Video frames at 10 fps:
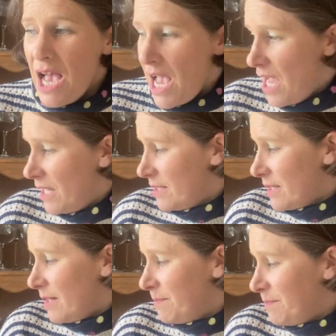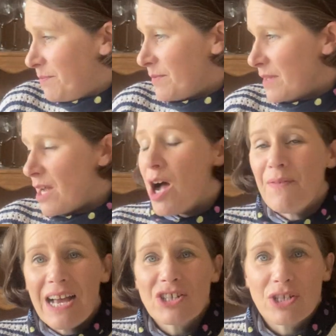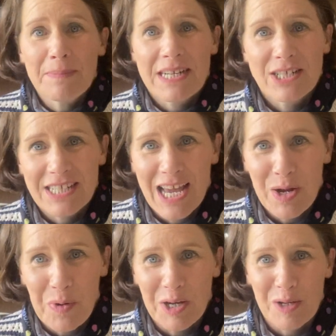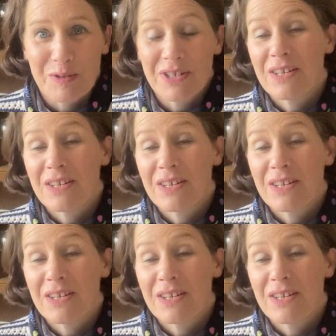And I've actually managed to get quite a lot done.